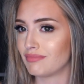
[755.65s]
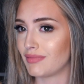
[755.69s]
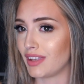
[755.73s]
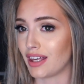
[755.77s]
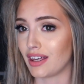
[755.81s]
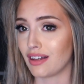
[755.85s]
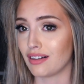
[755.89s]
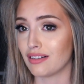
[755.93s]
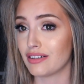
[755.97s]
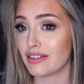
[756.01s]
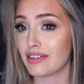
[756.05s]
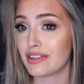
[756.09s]

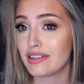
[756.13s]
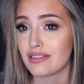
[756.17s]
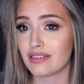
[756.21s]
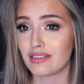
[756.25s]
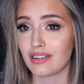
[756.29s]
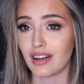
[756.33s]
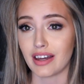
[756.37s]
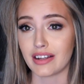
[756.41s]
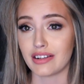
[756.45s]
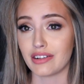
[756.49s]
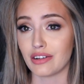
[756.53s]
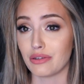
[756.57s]
English.
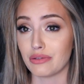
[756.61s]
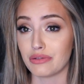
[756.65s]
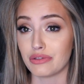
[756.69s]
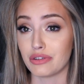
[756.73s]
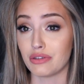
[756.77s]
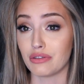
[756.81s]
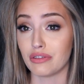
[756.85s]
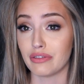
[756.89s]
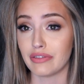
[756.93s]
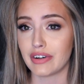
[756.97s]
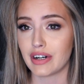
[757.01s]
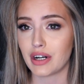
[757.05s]
I don't
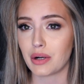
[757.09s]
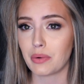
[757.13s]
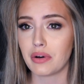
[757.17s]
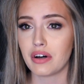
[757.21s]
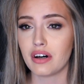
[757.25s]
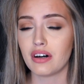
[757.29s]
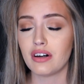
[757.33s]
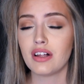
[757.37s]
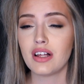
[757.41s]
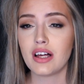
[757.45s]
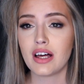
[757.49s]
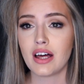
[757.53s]
do it very
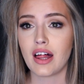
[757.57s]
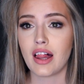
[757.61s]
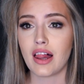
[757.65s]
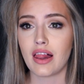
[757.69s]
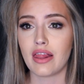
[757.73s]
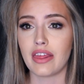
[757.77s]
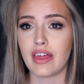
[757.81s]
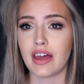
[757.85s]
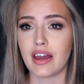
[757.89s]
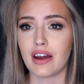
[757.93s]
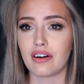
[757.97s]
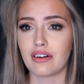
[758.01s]
well.
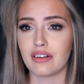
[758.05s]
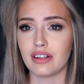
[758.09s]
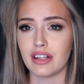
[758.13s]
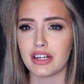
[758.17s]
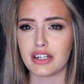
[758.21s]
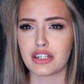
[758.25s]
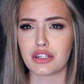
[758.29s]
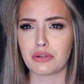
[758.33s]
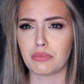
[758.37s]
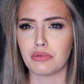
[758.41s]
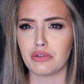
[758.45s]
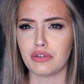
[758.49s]
They are
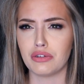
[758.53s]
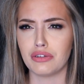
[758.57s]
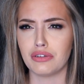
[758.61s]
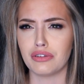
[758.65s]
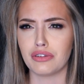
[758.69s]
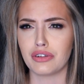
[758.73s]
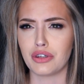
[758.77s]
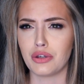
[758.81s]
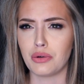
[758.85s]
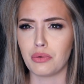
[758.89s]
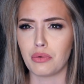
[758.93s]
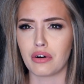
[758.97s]

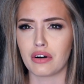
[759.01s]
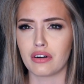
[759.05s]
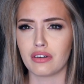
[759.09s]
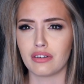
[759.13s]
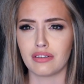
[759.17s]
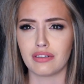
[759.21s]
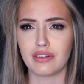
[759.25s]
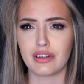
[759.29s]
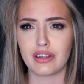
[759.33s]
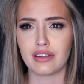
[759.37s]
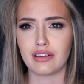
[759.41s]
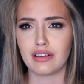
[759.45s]
legible. You are
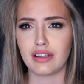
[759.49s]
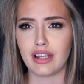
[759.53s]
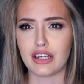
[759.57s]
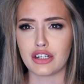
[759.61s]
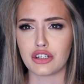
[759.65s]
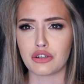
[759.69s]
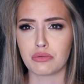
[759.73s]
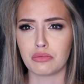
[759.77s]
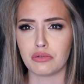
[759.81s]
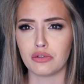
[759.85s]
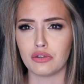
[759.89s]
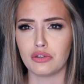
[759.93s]

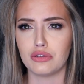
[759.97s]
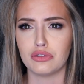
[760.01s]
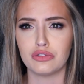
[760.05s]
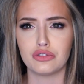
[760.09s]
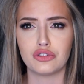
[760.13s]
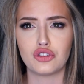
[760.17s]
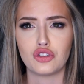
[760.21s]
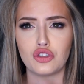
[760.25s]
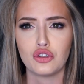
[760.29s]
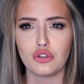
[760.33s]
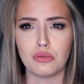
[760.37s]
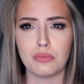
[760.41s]
legible
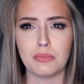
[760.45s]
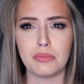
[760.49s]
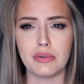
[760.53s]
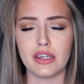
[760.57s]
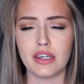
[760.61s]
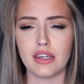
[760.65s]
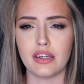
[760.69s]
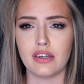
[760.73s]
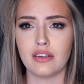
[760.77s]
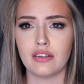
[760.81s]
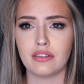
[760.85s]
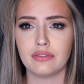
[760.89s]
to
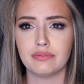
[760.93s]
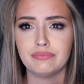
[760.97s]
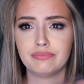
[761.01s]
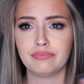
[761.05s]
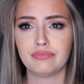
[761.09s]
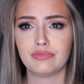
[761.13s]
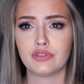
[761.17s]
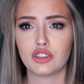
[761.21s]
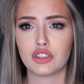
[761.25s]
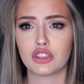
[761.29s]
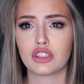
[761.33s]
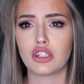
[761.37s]
be
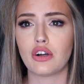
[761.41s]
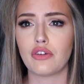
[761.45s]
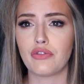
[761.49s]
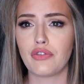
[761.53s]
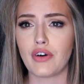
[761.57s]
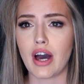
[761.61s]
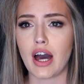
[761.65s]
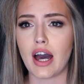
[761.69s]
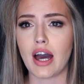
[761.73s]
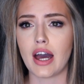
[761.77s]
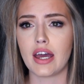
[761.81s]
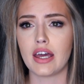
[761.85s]

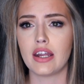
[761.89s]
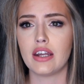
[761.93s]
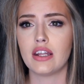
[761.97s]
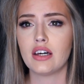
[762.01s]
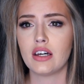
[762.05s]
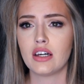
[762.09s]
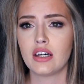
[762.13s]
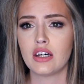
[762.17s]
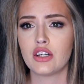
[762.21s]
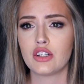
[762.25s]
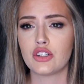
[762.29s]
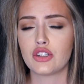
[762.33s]
certified
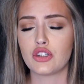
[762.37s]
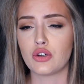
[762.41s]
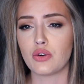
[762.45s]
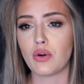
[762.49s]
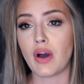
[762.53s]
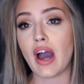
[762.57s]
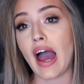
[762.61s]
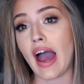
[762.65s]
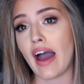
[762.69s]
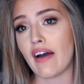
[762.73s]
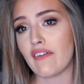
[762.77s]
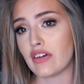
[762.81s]
to
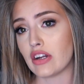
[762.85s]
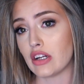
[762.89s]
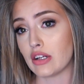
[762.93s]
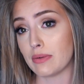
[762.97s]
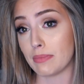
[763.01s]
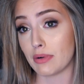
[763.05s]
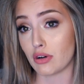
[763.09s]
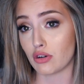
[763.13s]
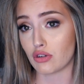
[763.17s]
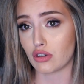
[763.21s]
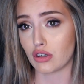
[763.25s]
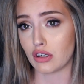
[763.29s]
have an
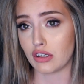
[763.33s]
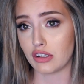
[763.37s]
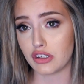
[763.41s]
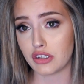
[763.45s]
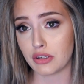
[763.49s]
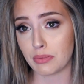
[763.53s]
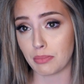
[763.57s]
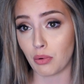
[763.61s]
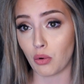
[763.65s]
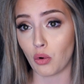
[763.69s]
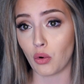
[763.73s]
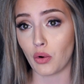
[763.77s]
emotional
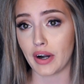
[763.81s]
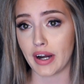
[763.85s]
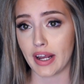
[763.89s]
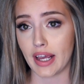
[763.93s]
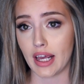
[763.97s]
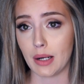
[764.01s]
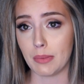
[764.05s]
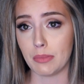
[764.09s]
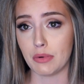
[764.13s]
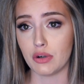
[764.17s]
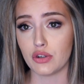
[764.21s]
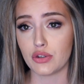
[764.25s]
support
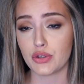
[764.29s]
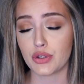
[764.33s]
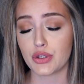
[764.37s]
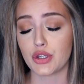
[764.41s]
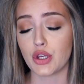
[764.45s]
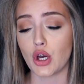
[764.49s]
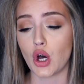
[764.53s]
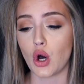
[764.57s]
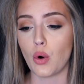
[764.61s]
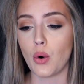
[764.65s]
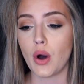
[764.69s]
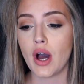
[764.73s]
animal.
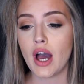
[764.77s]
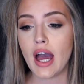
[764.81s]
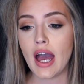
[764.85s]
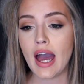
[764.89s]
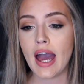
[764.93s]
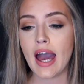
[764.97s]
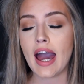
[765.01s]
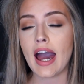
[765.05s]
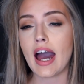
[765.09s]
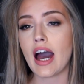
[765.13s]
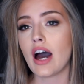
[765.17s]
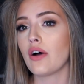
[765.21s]
So
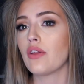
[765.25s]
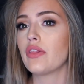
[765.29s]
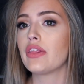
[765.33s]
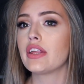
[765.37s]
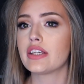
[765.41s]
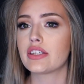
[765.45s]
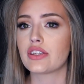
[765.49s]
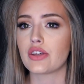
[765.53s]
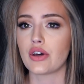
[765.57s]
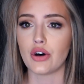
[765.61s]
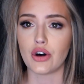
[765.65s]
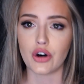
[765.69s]
how
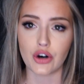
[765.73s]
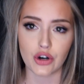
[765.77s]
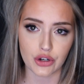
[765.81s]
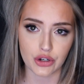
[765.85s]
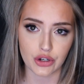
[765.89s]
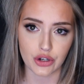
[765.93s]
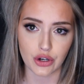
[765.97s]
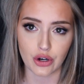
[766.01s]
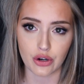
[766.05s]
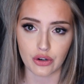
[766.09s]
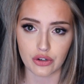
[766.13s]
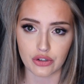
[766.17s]
this all
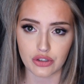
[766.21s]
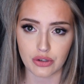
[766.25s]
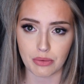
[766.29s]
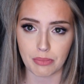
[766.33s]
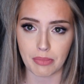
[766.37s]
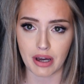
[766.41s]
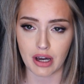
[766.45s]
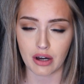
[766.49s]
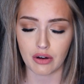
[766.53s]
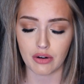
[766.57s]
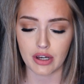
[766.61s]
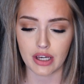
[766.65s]
goes
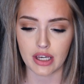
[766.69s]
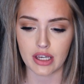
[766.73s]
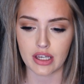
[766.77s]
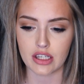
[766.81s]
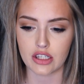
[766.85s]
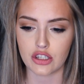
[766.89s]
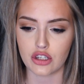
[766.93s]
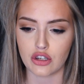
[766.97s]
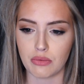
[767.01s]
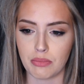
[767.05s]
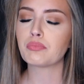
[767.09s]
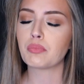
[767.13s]
about
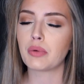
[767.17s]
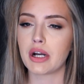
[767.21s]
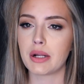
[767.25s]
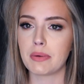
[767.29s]
is you